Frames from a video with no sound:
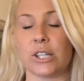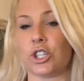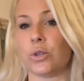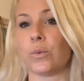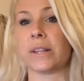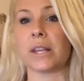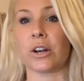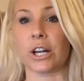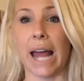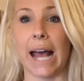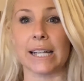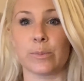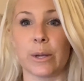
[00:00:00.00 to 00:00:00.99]
She went there and
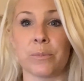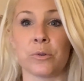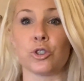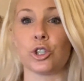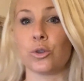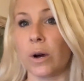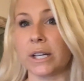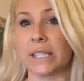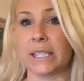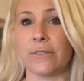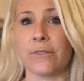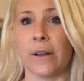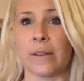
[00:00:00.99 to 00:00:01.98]
asked people, do you want
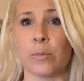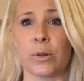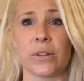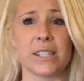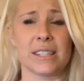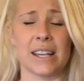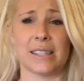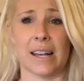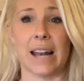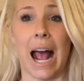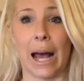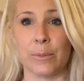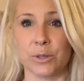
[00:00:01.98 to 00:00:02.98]
to defund the police? They said,
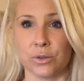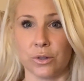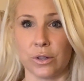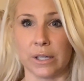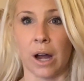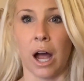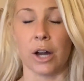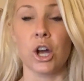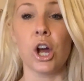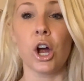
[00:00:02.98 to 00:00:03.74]
absolutely not.